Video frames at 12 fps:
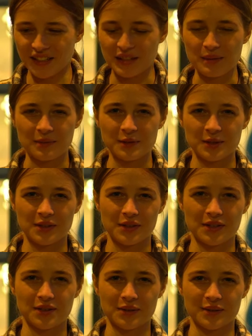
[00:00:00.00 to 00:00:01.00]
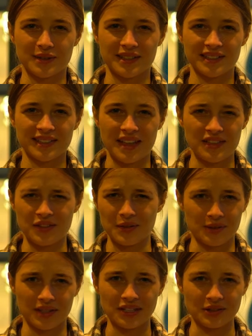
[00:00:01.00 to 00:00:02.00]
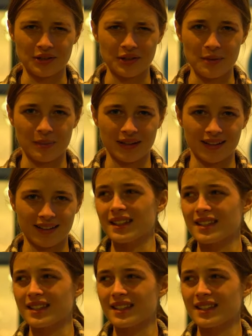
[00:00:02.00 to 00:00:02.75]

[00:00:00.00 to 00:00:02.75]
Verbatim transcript: come close to the door, and the door are not opening.